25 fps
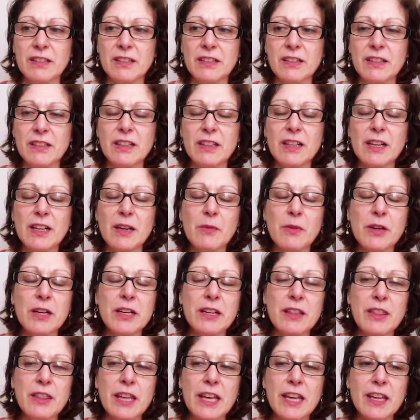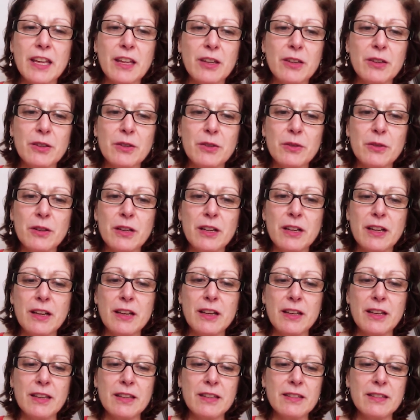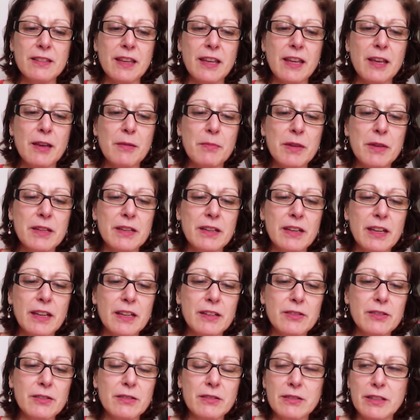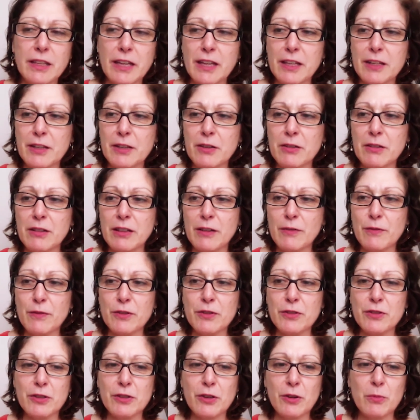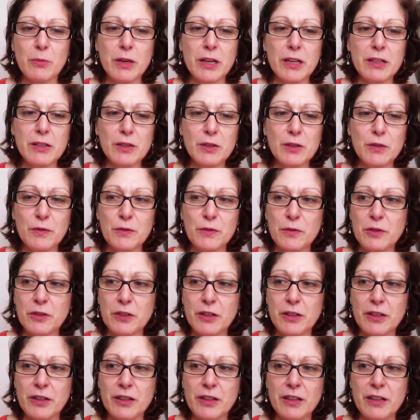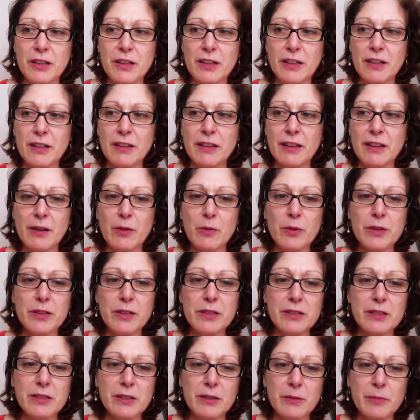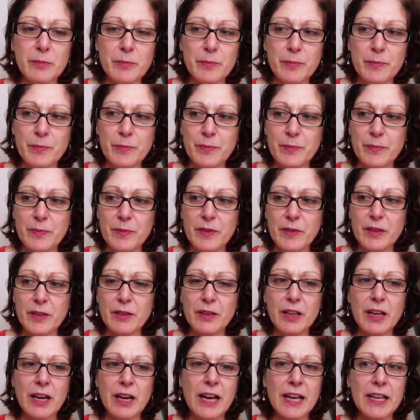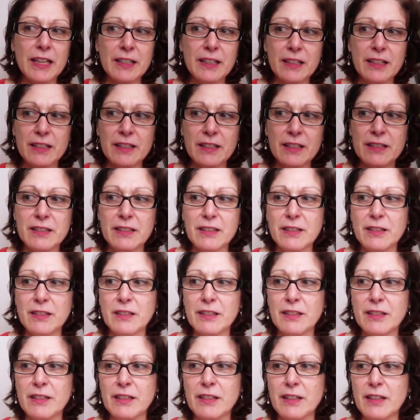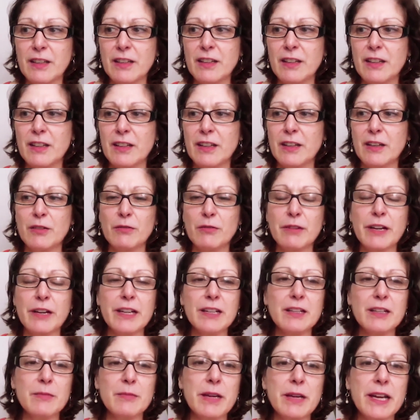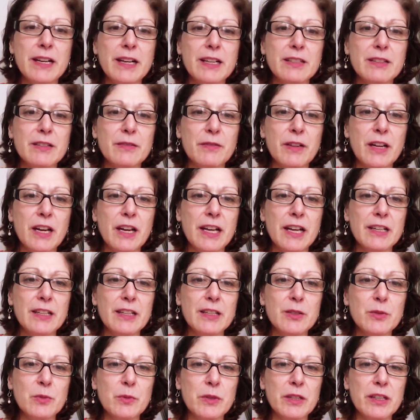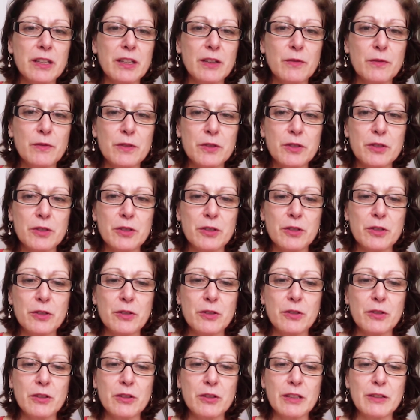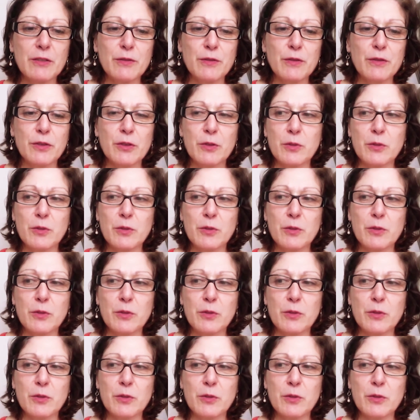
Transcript: And I want to thank you, Sam and Angel Daniel, ever so much for that wisdom, the kindness, the random acts of kindness we need for Circle and for the